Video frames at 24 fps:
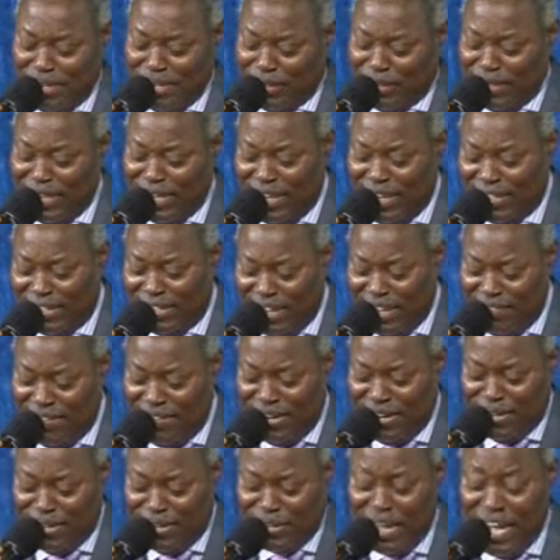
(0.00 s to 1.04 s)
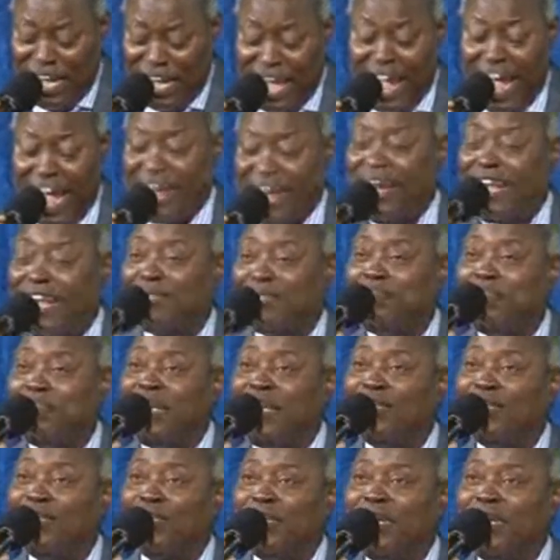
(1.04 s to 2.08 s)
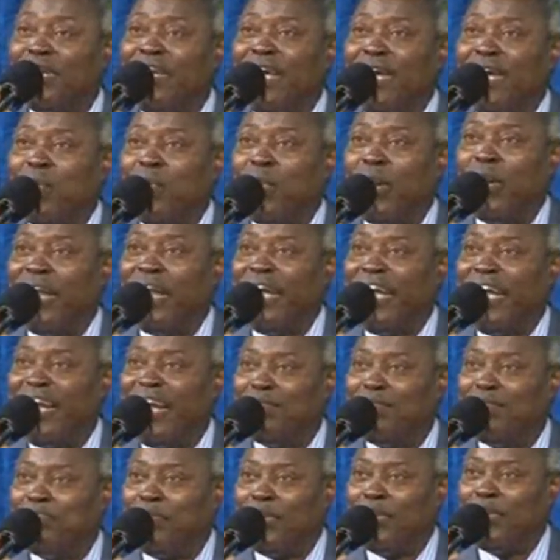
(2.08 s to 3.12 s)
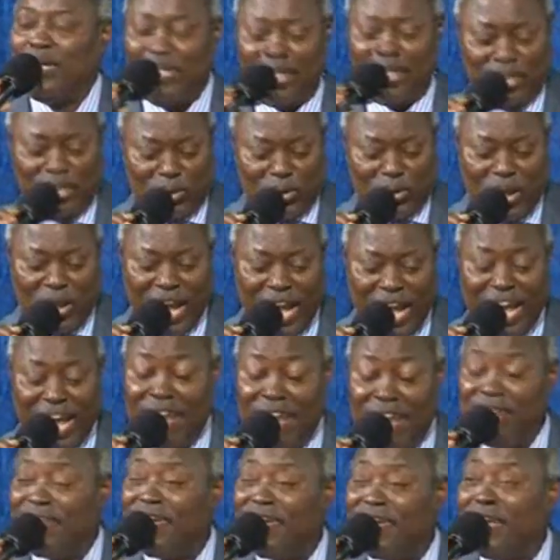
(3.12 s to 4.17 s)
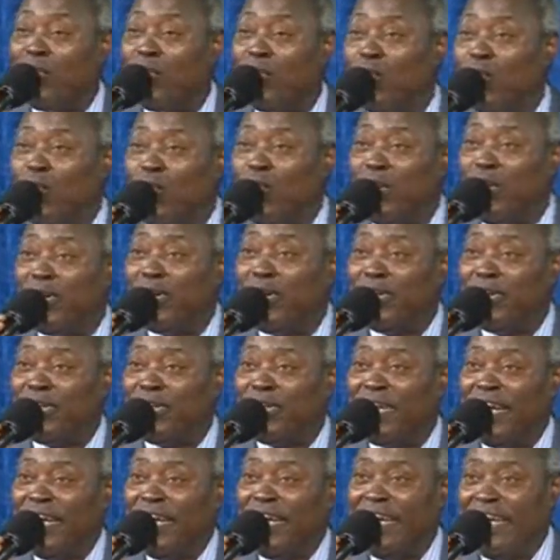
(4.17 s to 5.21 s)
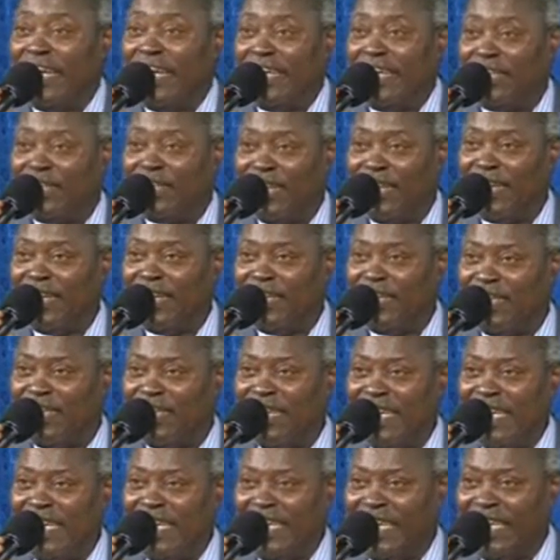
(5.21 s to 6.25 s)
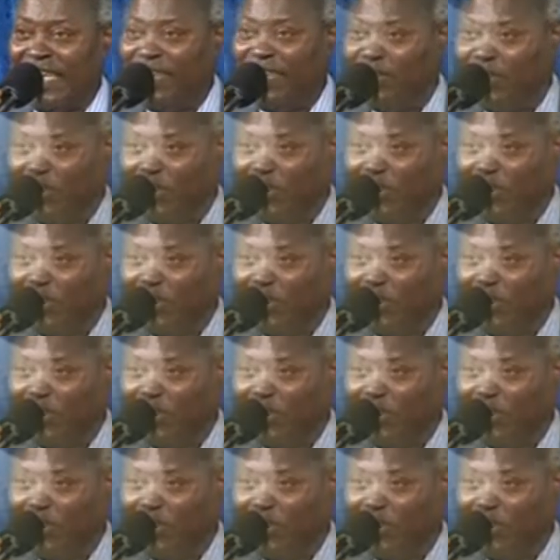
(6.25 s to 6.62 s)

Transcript: ministry he has given us. And that ministry will help us to have reward in eternity in